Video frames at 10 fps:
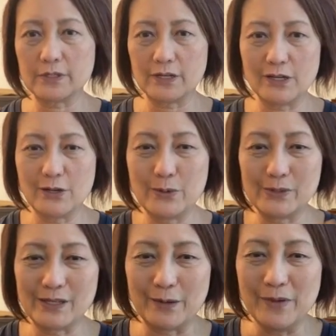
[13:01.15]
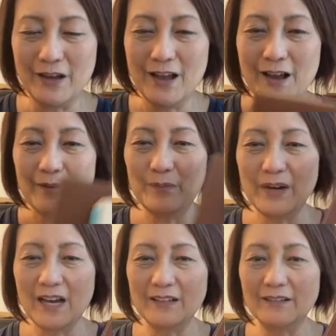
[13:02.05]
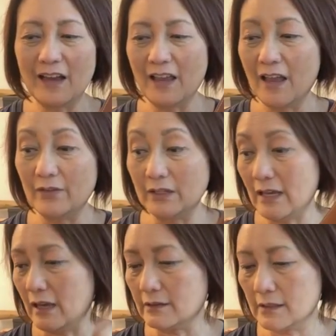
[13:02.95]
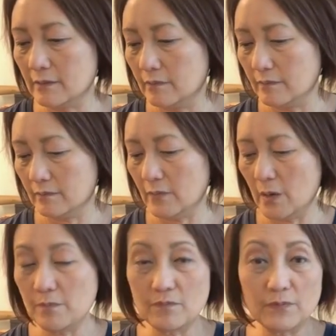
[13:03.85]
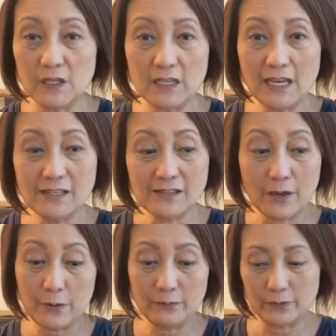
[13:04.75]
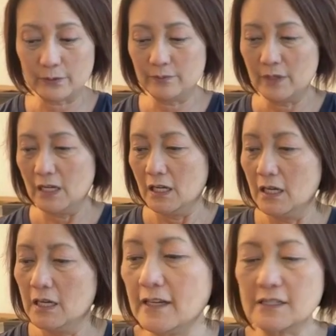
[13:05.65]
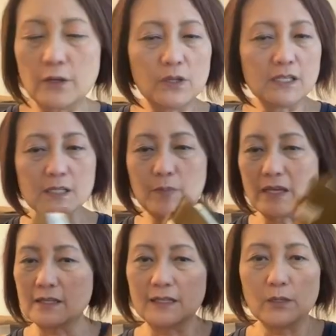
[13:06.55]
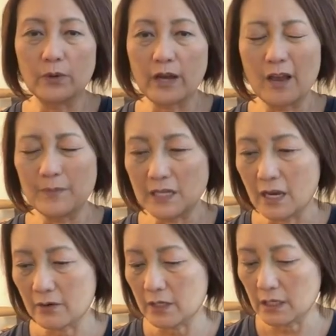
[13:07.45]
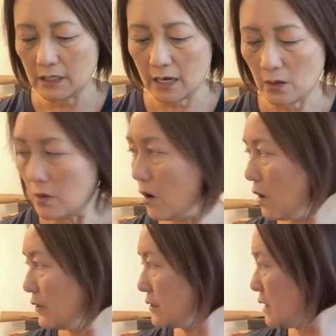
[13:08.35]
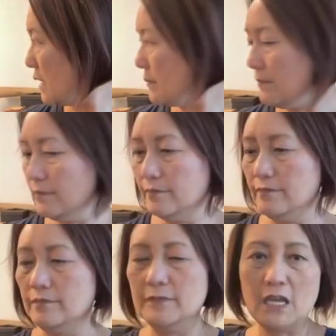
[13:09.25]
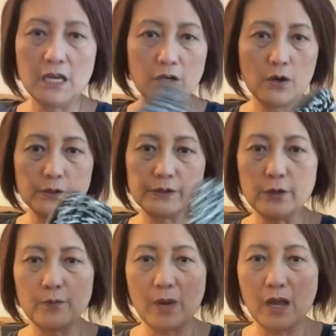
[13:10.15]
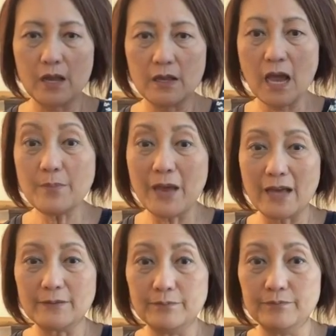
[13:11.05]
going to use them, but I haven't yet. But the day is not over. So this is basically what I'm carrying now all the time, and also my iPad.